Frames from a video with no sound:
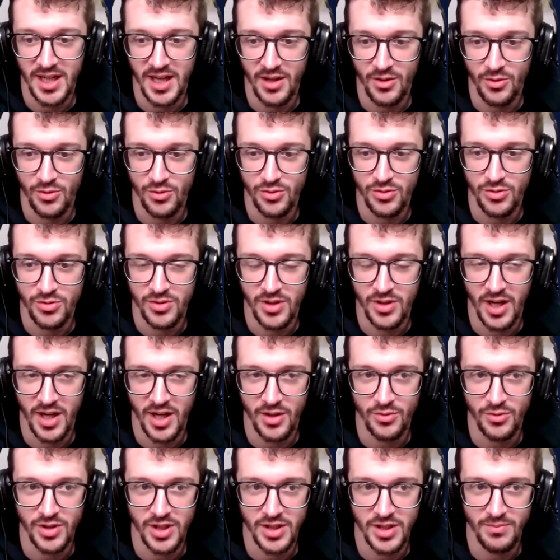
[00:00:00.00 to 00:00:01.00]
a
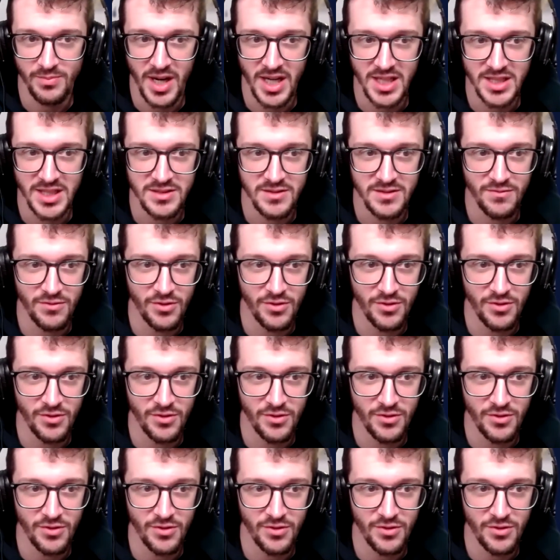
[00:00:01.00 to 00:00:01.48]
good advice